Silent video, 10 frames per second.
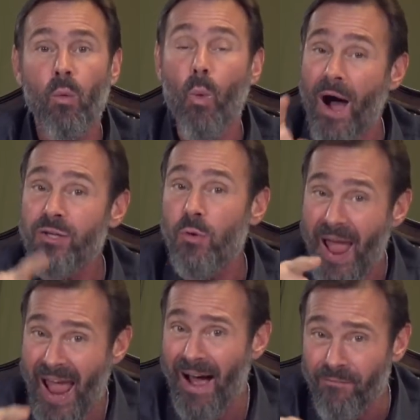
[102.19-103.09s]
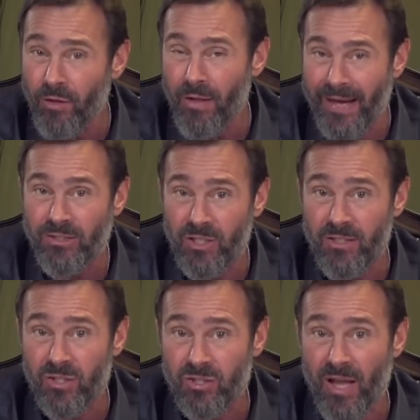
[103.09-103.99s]
While you have the light,
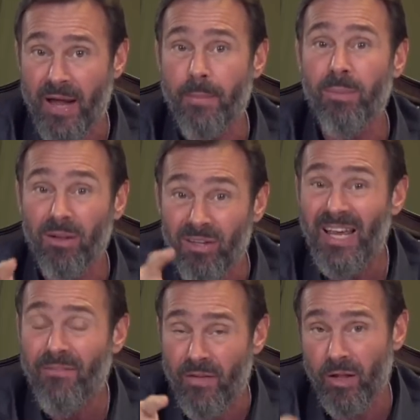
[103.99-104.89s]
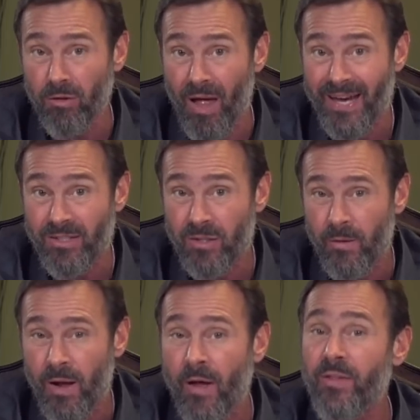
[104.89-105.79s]
Jesus said, believe in the light
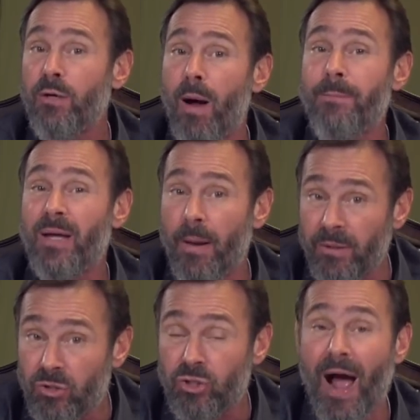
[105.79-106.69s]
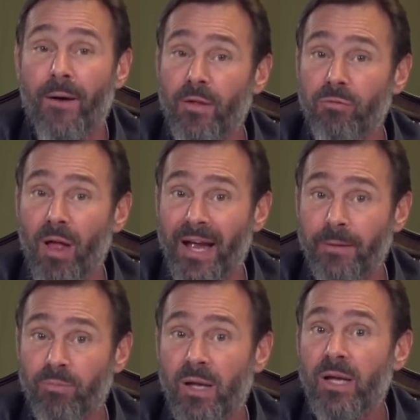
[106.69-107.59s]
that you might become a child of light.
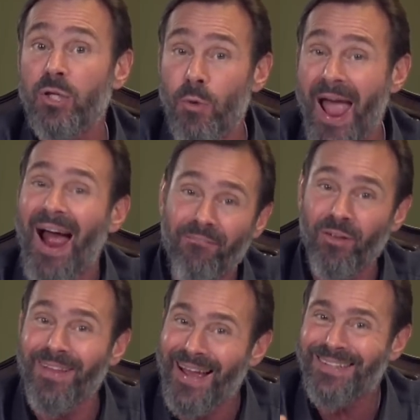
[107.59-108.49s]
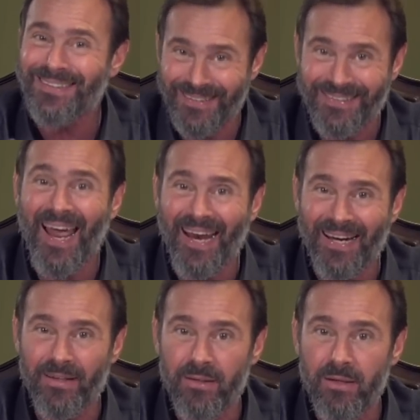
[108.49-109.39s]
You have the light today.